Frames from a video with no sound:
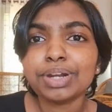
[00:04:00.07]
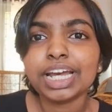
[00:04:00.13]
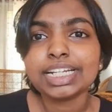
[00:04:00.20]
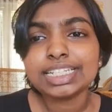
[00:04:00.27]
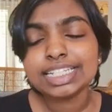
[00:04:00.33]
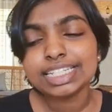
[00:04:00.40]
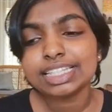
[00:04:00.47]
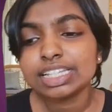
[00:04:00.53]

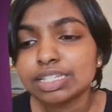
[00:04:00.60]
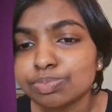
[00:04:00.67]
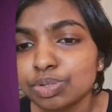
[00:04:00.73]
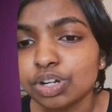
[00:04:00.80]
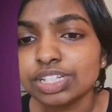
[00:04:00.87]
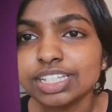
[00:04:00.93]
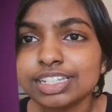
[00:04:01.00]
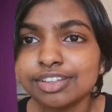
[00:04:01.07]
practice, this
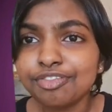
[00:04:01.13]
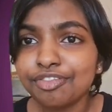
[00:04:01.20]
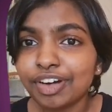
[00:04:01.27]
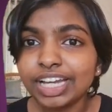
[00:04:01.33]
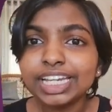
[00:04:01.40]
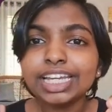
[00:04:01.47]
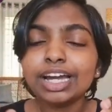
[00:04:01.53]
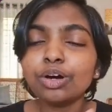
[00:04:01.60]
process of
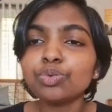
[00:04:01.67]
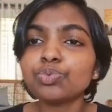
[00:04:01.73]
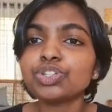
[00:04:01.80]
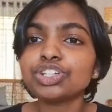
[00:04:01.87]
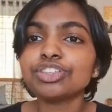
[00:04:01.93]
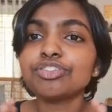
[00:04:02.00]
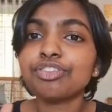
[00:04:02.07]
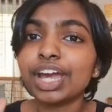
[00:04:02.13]
finding out
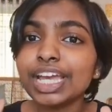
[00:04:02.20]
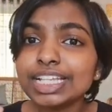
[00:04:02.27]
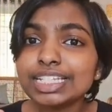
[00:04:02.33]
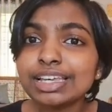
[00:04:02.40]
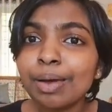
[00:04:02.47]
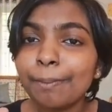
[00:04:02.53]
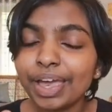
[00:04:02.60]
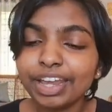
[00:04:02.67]
which are the right
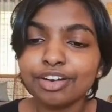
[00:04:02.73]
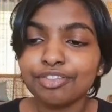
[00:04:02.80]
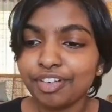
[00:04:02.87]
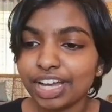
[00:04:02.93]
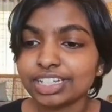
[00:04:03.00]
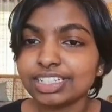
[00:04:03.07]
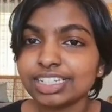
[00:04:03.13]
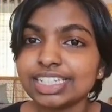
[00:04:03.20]
pair of
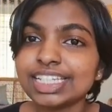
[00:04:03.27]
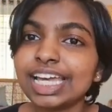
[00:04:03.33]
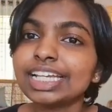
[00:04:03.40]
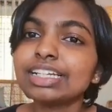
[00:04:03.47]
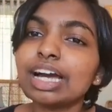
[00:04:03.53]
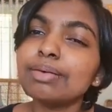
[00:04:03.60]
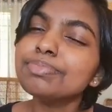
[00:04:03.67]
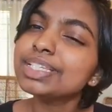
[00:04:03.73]
factors,
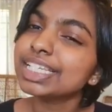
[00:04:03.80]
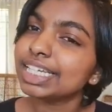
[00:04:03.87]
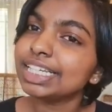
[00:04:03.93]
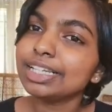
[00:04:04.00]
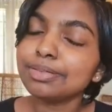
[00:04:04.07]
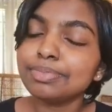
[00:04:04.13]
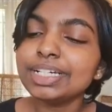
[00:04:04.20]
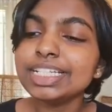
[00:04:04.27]
it comes a
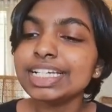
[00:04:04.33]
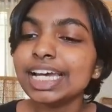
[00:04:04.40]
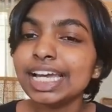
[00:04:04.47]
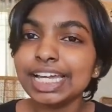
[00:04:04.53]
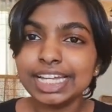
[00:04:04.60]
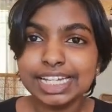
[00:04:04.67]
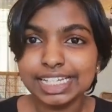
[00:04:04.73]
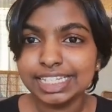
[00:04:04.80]
little
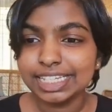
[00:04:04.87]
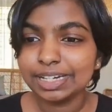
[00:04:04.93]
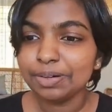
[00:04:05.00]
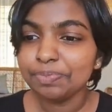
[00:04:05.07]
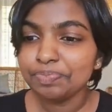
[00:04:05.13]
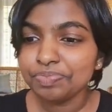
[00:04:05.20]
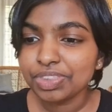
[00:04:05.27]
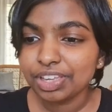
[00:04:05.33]
bit easier,
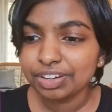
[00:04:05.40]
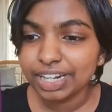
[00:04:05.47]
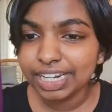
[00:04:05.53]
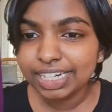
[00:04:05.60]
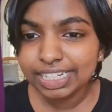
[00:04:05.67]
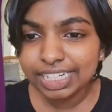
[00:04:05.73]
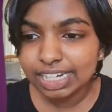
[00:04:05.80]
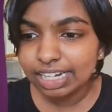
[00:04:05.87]

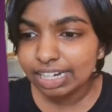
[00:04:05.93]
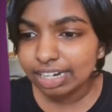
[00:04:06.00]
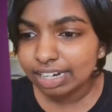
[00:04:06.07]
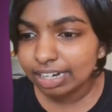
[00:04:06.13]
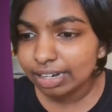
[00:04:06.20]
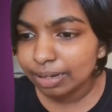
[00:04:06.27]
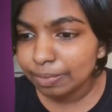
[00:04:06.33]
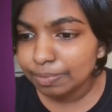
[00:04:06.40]
right?
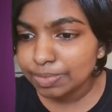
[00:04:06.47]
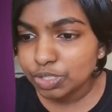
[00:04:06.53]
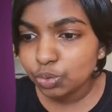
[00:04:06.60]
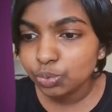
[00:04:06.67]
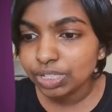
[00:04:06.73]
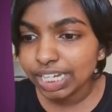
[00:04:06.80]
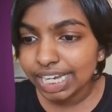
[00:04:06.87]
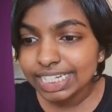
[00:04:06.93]

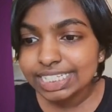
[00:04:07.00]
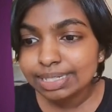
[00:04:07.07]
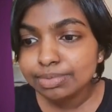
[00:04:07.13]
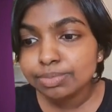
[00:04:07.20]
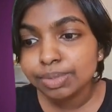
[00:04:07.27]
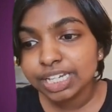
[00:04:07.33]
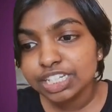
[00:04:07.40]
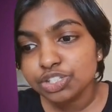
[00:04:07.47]
So 9
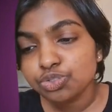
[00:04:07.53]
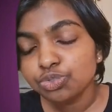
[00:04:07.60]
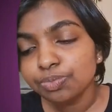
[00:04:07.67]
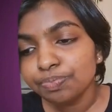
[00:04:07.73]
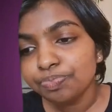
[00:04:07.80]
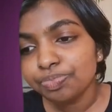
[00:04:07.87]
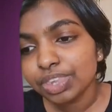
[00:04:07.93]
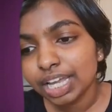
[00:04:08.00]
times minus 2,
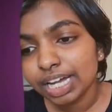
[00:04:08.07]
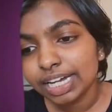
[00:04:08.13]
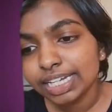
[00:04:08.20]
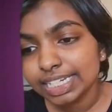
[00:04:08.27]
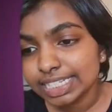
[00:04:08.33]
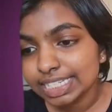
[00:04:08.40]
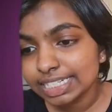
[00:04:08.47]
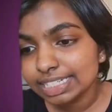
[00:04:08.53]

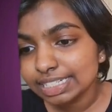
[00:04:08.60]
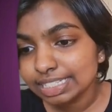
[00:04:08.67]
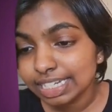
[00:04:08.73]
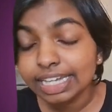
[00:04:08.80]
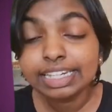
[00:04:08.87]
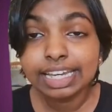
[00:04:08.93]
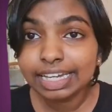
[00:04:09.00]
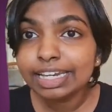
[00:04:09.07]
right, is
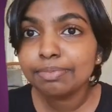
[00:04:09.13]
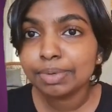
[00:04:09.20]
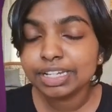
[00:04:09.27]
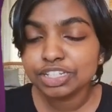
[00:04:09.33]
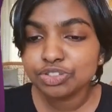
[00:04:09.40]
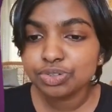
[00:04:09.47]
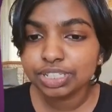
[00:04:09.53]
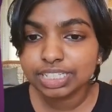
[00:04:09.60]
9 and
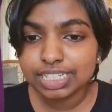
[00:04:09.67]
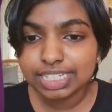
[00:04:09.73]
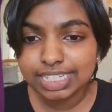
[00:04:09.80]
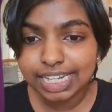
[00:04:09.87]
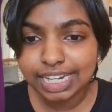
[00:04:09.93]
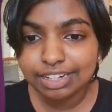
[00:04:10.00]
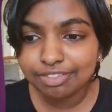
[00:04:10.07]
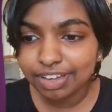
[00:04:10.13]
minus 2 are the
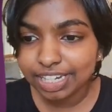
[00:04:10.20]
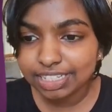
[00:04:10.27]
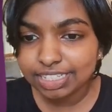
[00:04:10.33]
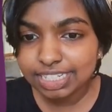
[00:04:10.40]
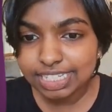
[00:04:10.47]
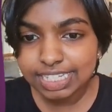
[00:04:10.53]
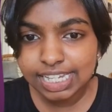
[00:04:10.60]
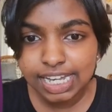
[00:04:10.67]
desired
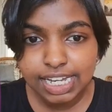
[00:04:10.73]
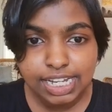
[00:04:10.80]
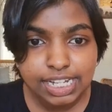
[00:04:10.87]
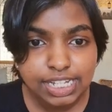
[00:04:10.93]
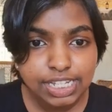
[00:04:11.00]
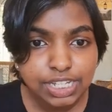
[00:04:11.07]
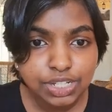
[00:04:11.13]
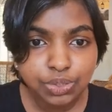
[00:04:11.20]
factors.
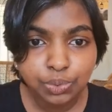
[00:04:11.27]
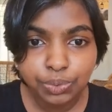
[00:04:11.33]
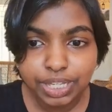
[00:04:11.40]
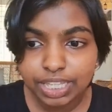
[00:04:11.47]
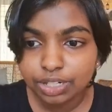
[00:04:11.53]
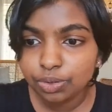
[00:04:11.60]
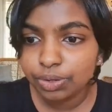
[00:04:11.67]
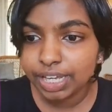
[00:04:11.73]
So we
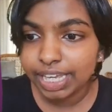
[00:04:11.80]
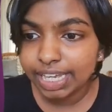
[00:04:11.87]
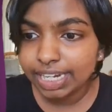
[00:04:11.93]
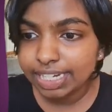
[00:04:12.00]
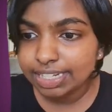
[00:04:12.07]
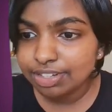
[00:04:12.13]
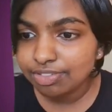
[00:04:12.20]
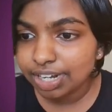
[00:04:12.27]
can go
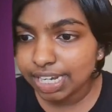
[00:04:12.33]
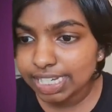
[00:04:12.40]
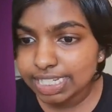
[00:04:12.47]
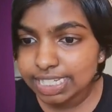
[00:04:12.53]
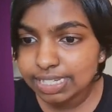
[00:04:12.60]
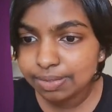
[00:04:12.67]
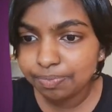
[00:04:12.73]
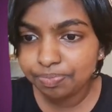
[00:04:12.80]
ahead and
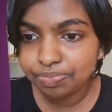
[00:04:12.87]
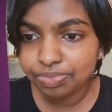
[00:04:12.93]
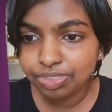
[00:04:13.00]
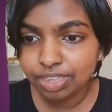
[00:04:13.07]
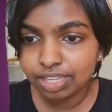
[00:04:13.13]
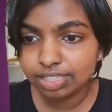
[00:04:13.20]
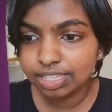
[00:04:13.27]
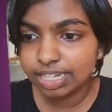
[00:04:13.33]
write
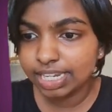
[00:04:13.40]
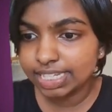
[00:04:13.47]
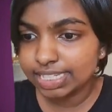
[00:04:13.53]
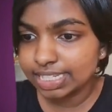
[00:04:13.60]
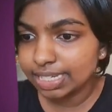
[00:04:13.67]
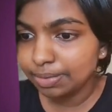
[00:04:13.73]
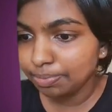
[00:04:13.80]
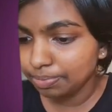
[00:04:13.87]
the next
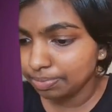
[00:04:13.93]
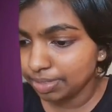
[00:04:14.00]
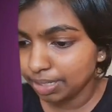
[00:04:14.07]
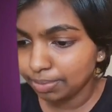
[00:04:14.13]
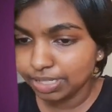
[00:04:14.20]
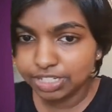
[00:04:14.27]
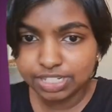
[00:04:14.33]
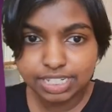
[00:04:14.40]
step.
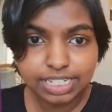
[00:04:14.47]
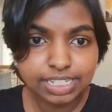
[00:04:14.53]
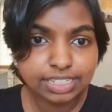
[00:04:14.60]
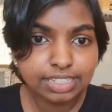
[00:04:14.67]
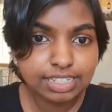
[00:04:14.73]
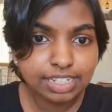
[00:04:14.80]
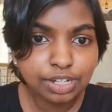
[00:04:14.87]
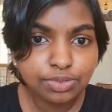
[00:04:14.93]
Let me just clear
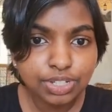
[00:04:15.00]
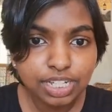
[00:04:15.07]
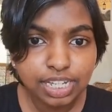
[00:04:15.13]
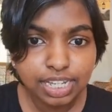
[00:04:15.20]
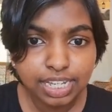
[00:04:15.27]
this out.